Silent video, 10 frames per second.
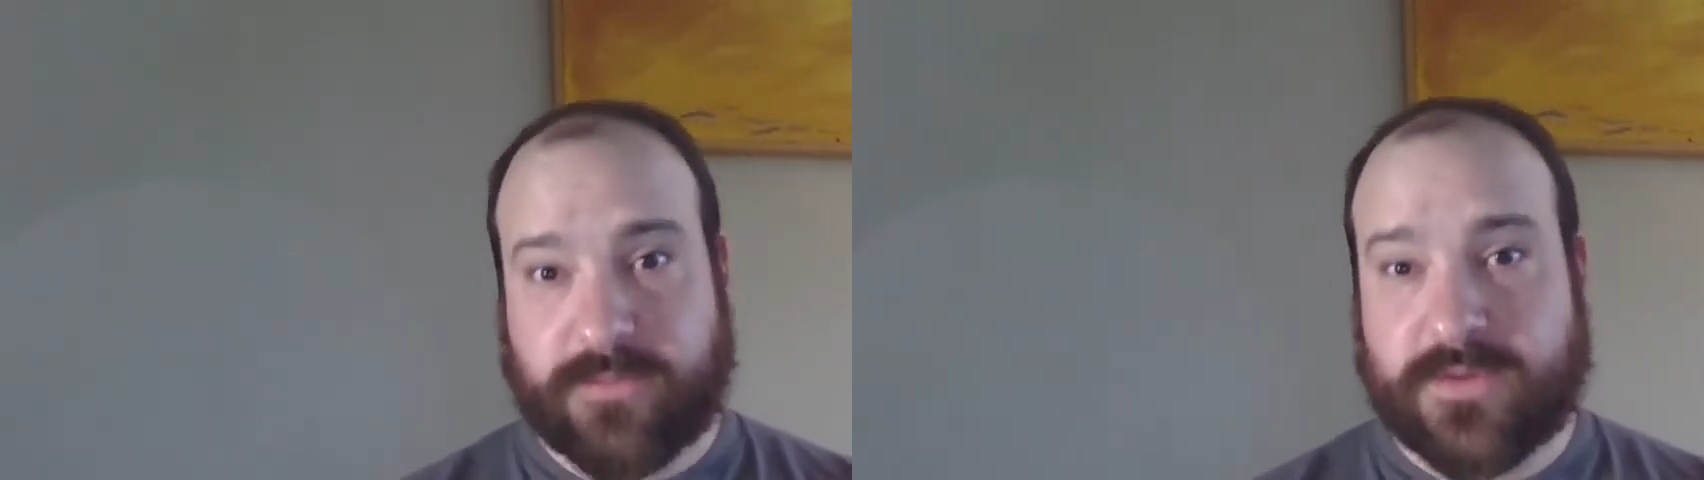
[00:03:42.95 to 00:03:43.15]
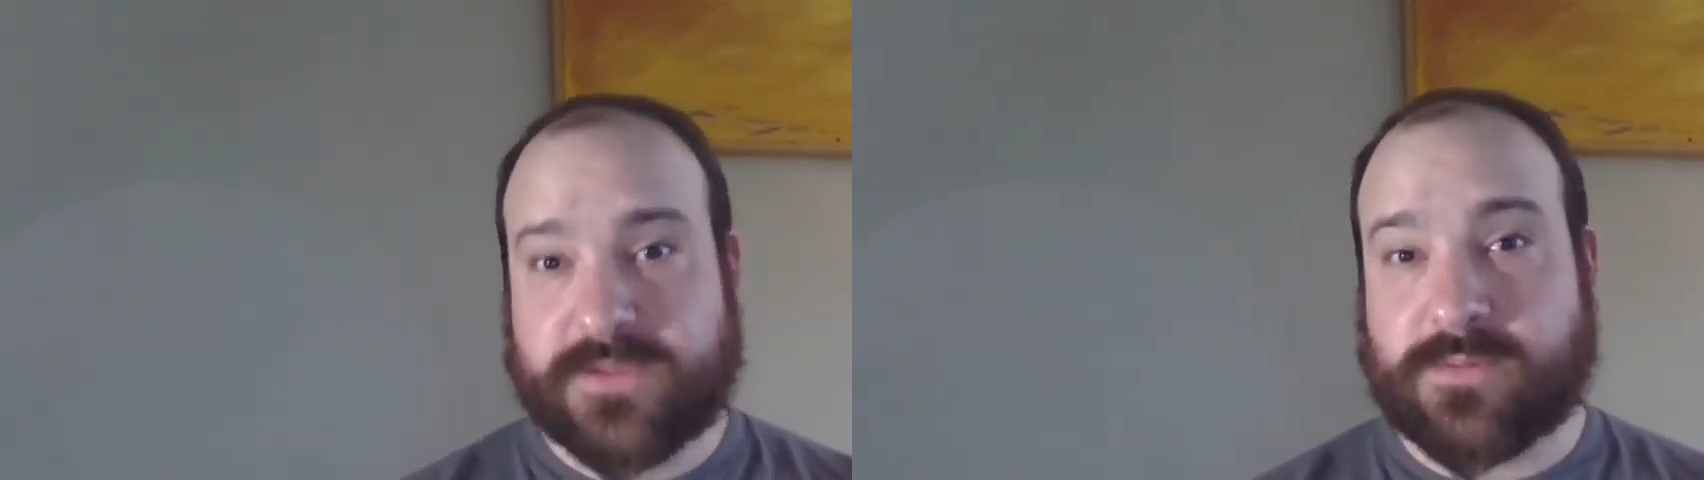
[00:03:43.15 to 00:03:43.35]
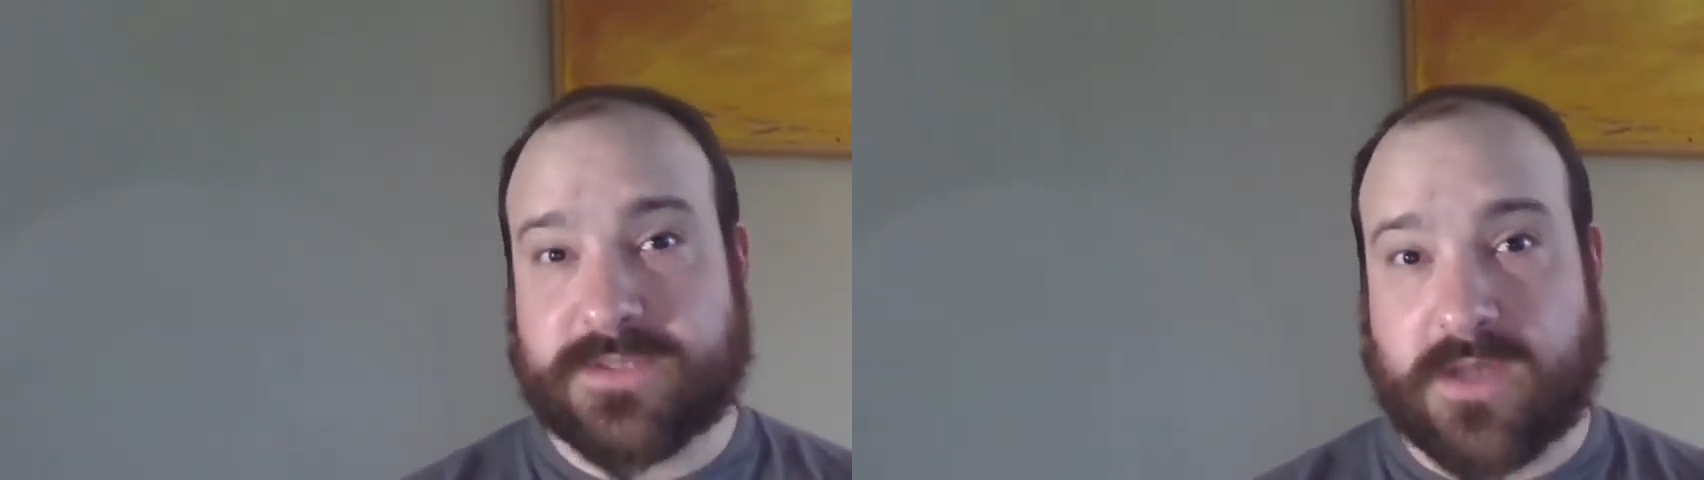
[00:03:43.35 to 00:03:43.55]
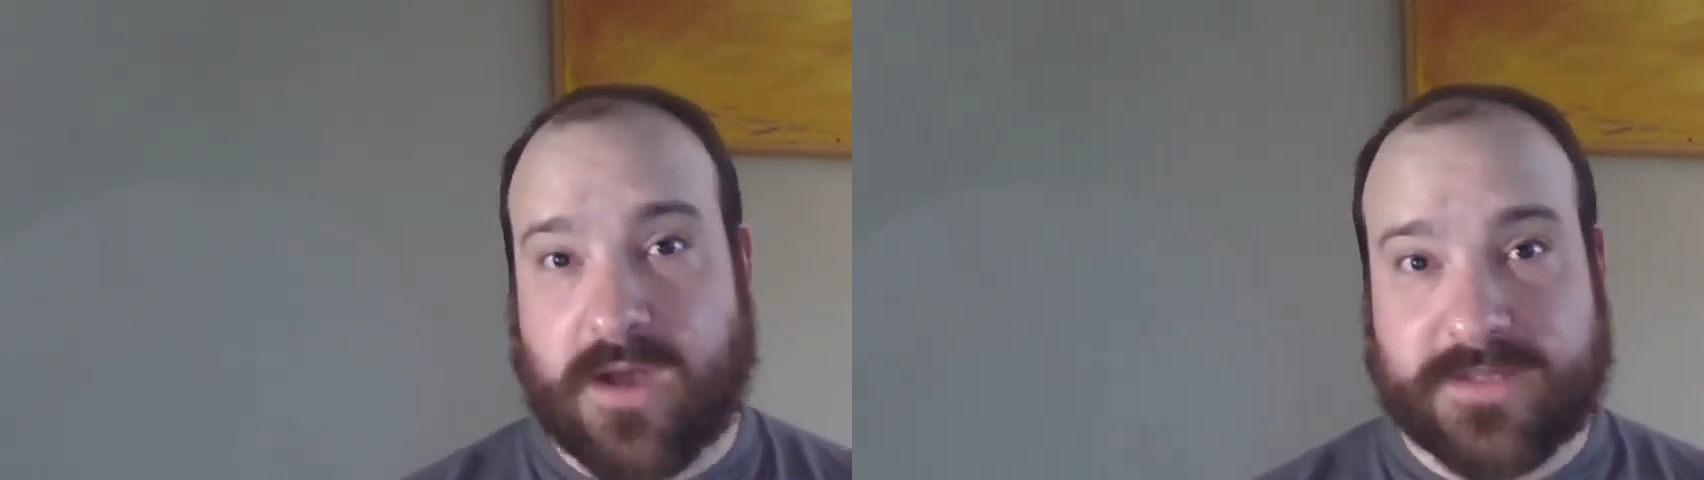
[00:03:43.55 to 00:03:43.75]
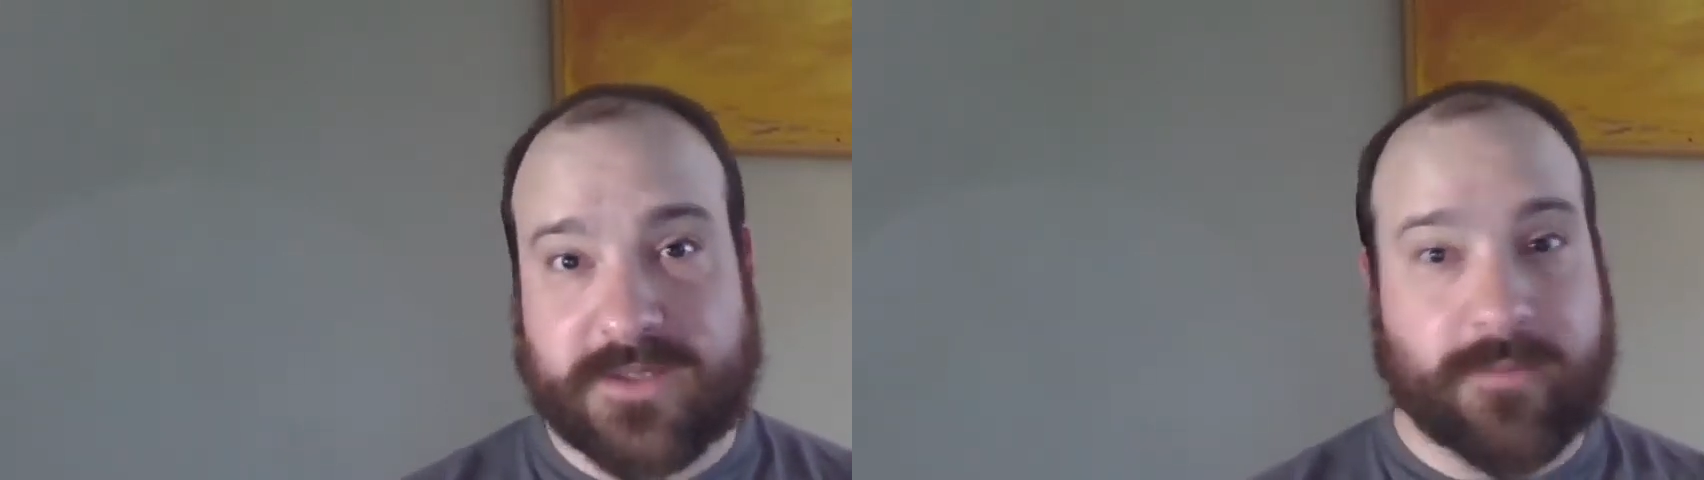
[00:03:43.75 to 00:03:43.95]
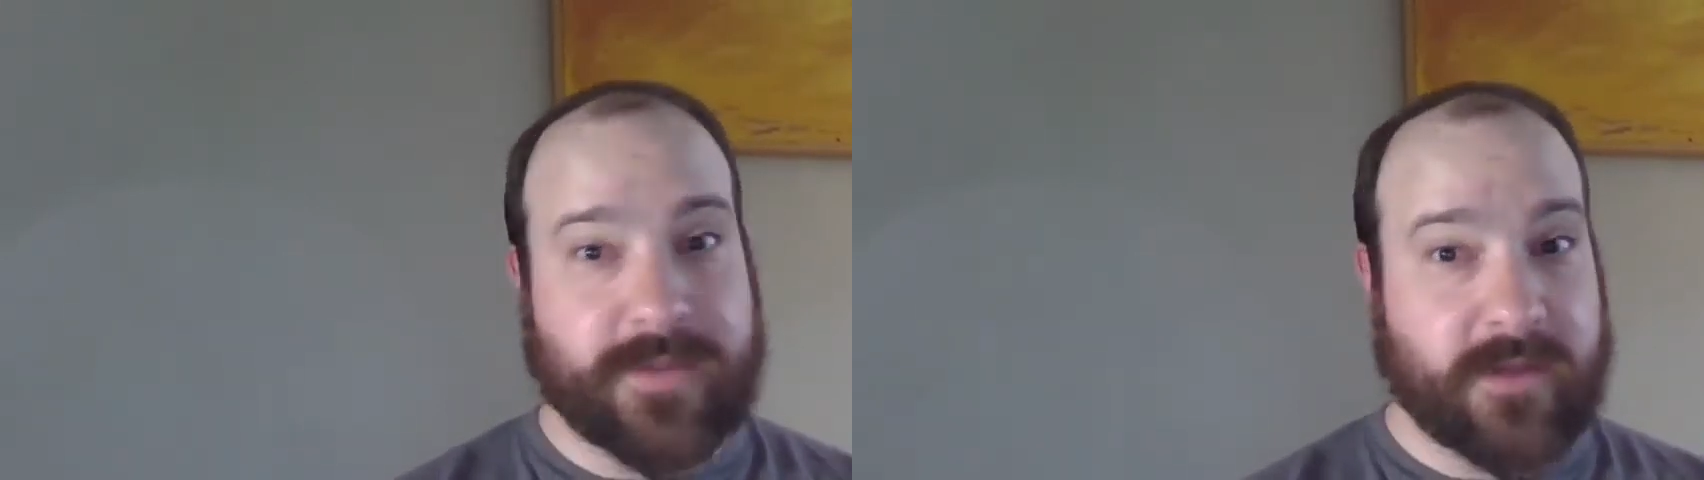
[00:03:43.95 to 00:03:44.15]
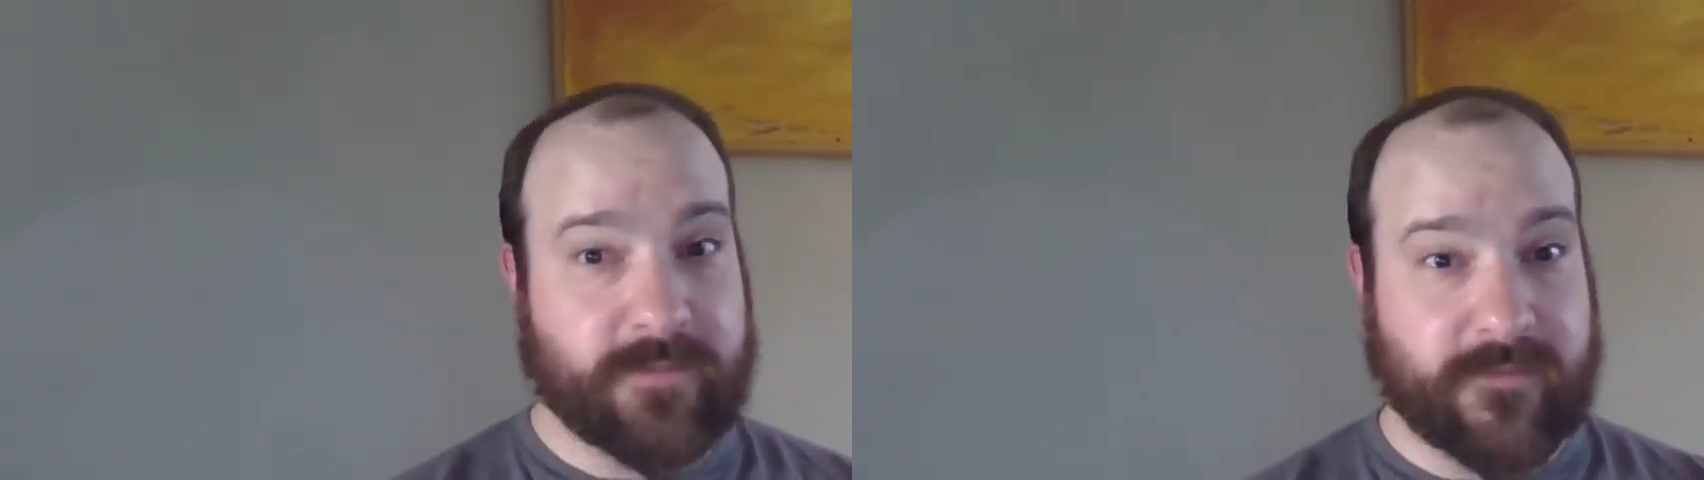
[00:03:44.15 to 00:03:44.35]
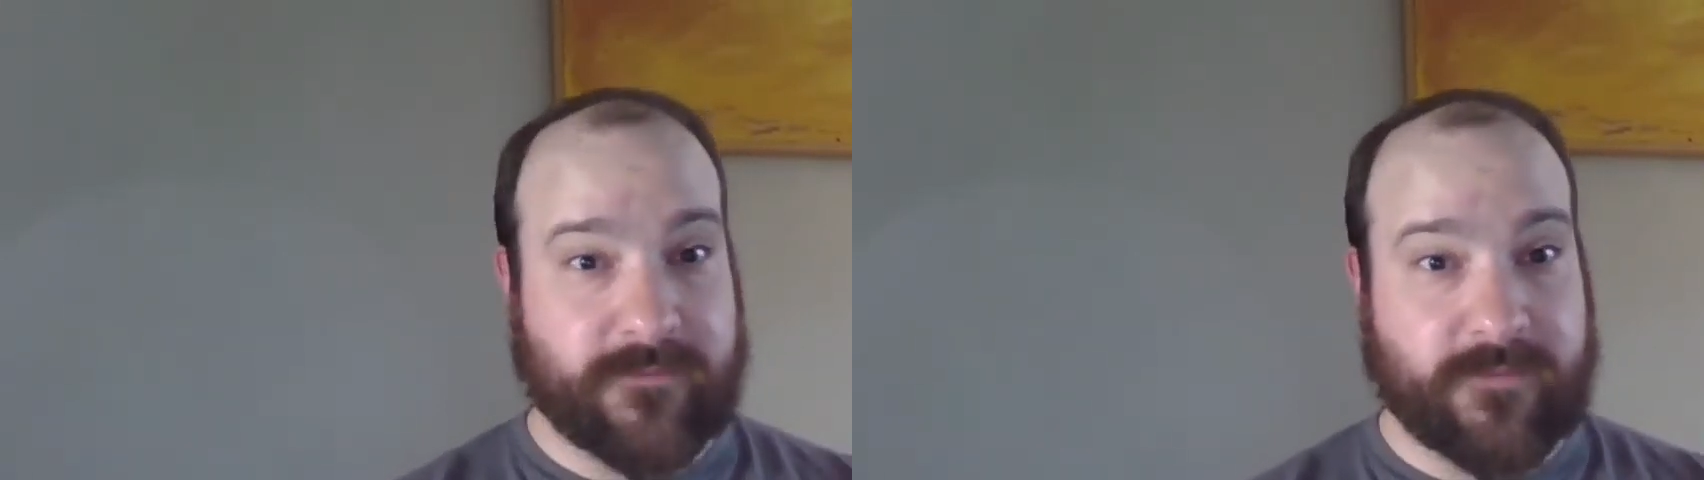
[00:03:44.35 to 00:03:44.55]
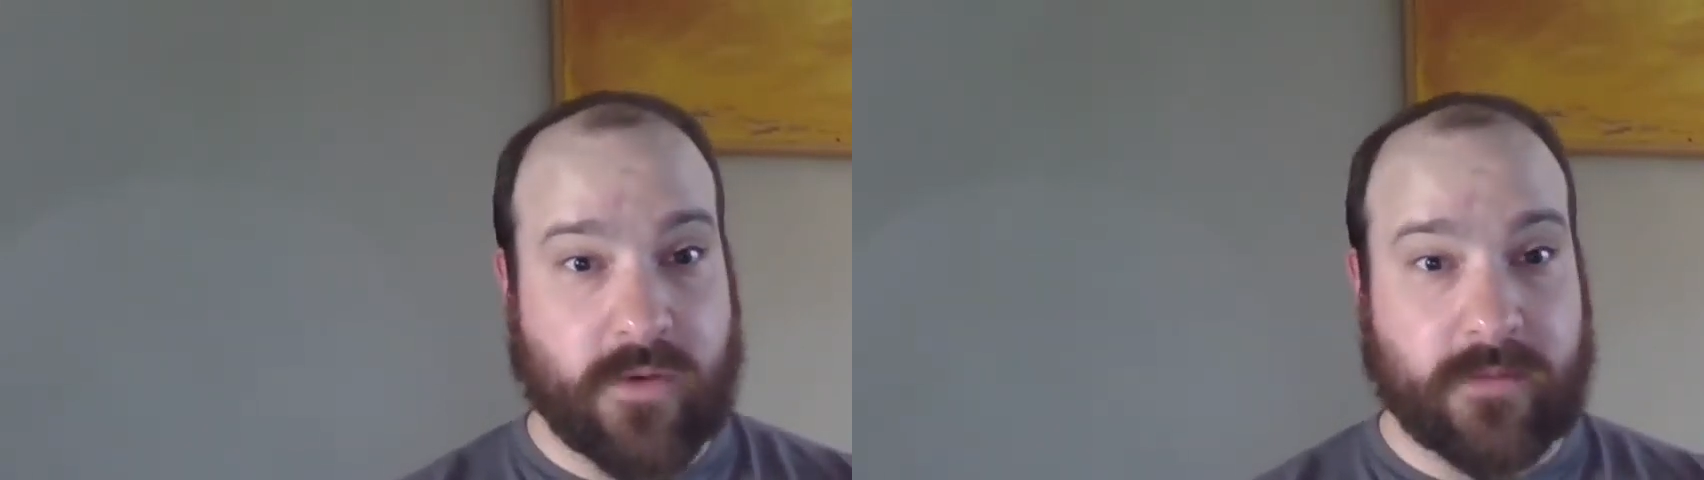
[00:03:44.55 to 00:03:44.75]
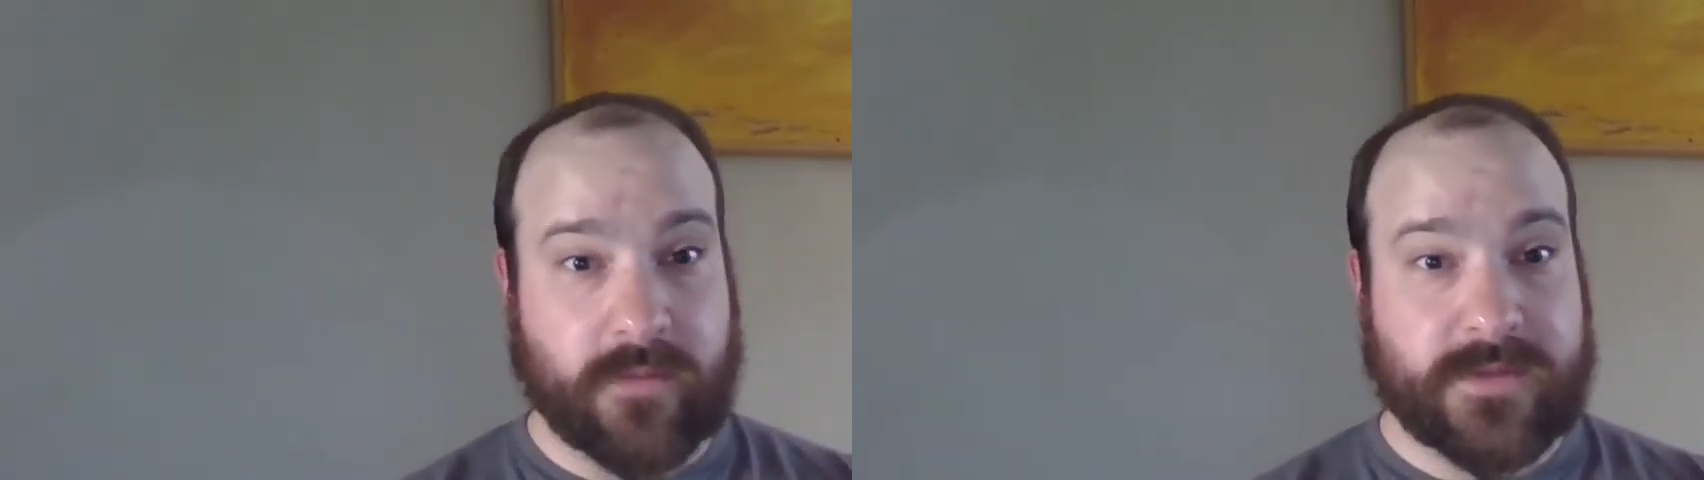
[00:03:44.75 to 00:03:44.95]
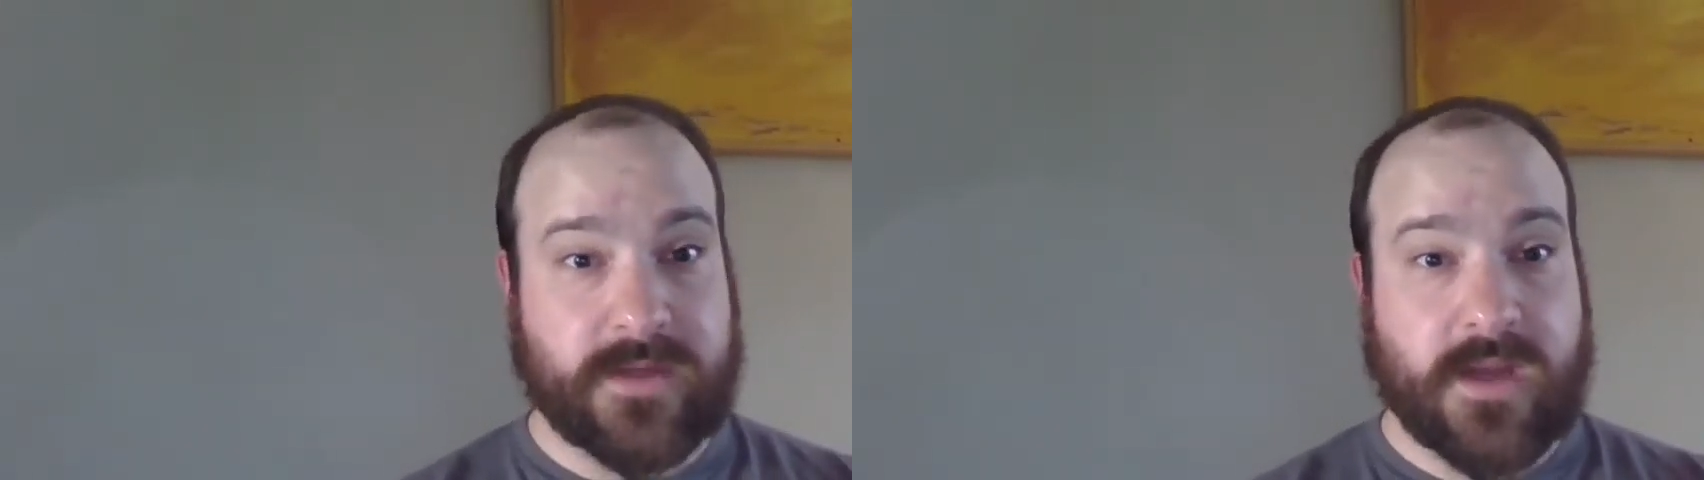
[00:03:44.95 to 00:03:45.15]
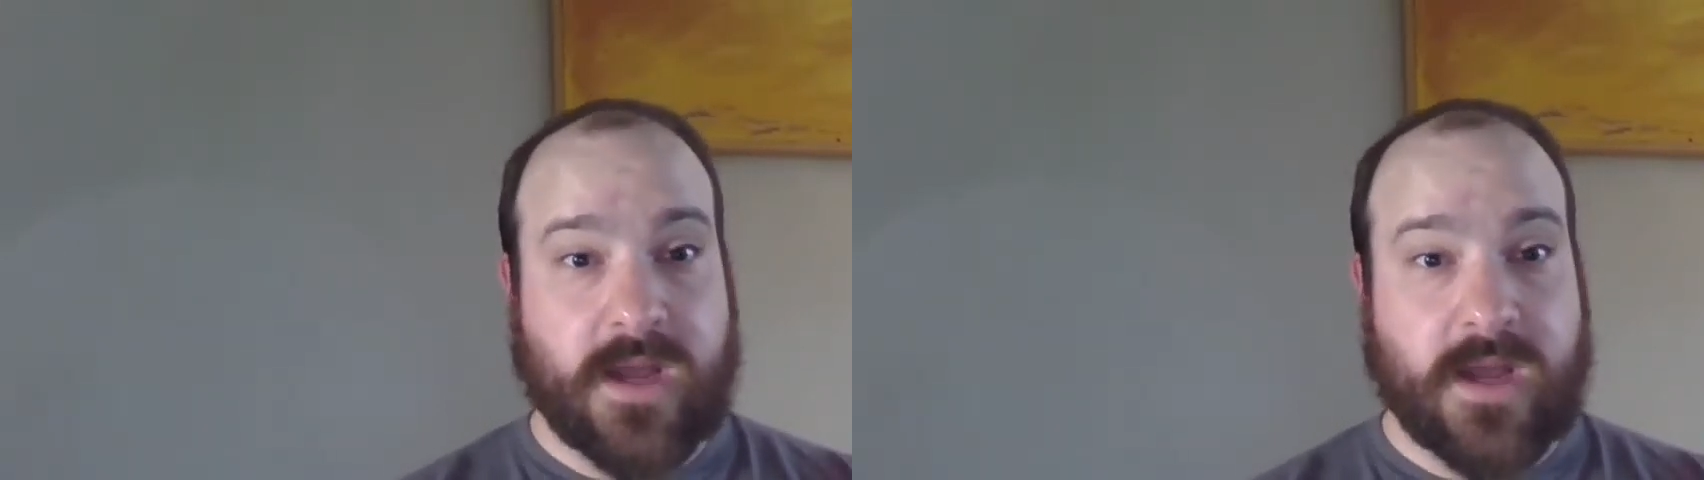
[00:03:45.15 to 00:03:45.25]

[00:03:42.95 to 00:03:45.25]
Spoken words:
music was also being performed.